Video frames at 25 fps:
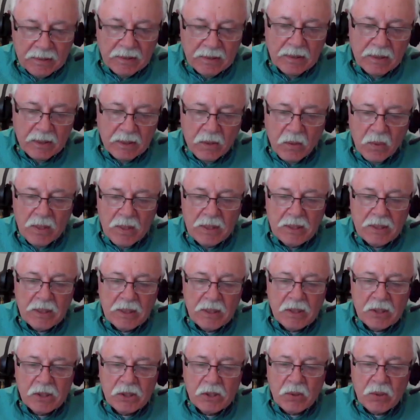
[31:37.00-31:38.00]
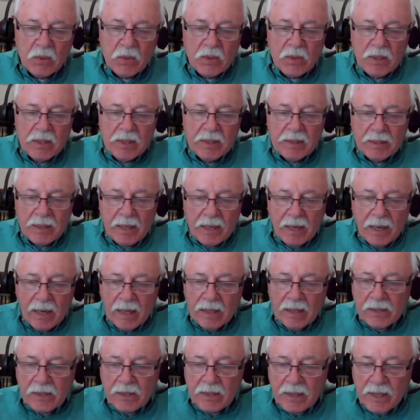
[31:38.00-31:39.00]
according to the story,
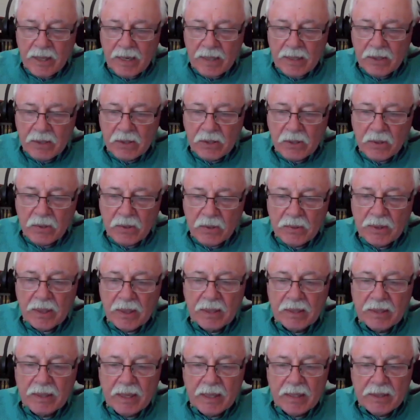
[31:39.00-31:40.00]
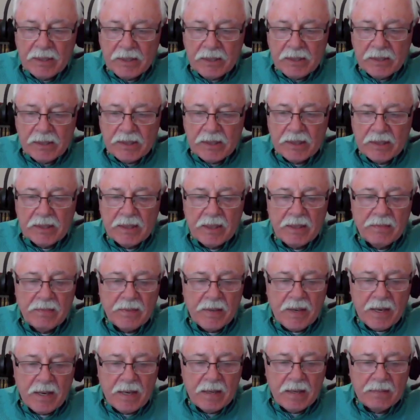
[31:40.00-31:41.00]
eighteen eighty-two to nineteen
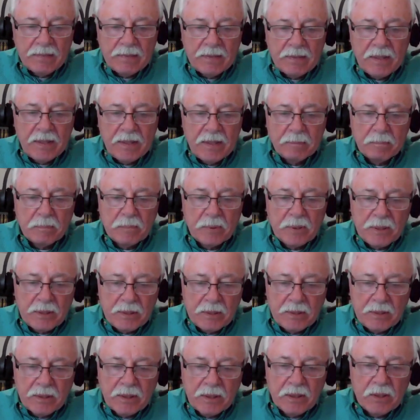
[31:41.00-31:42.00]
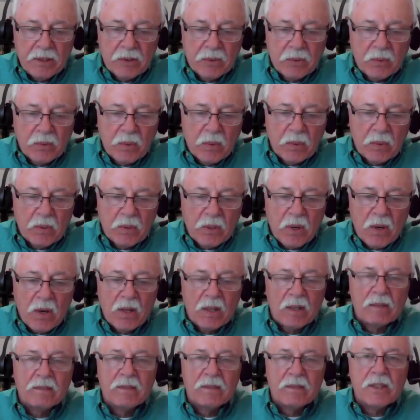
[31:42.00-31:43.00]
sixty-five, Britain controlled
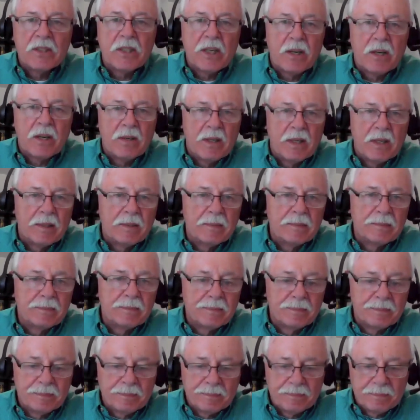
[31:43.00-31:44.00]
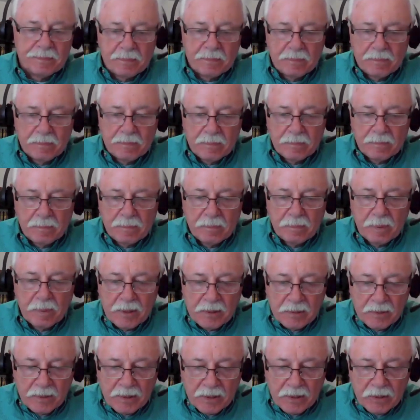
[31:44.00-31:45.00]
all of this area.
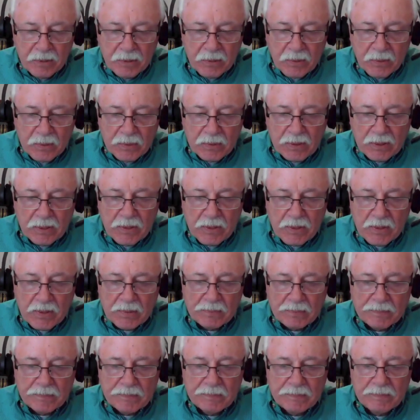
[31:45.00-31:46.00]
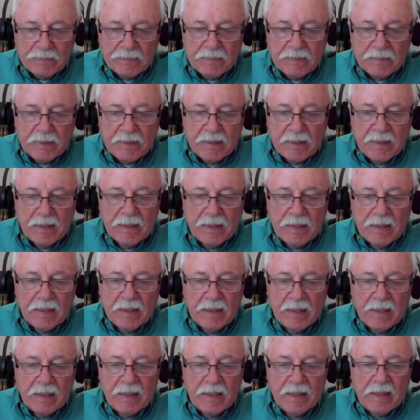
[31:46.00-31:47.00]
Britain controls it all.
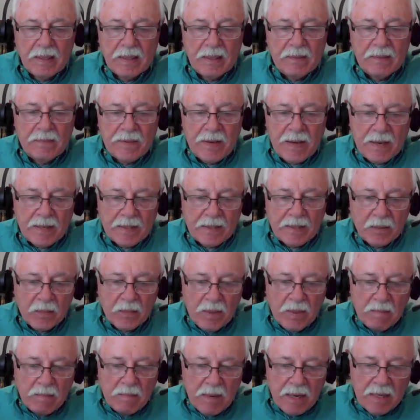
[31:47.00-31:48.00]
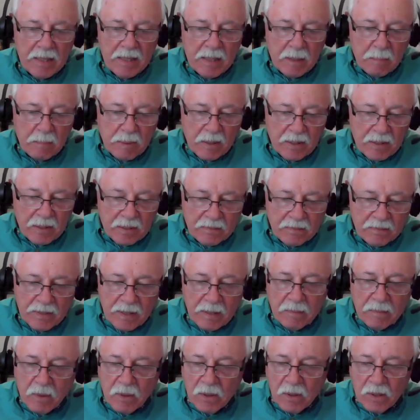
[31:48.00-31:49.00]
In fact, it remained a part of
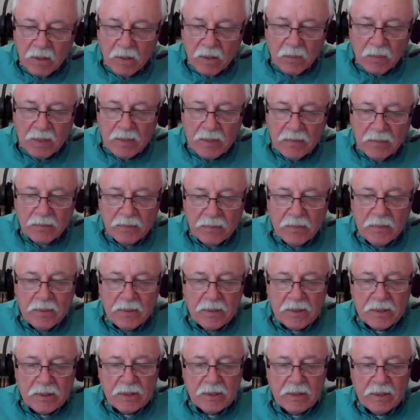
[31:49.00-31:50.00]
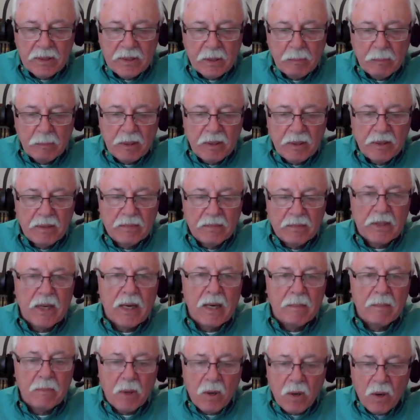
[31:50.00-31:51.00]
them all the way through this, this period of
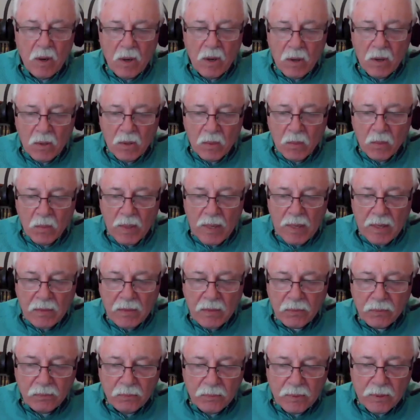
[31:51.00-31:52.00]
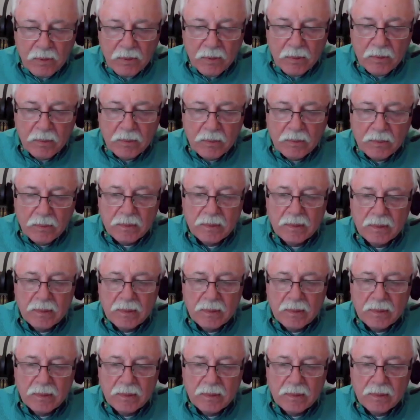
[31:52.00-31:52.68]
time, all the way through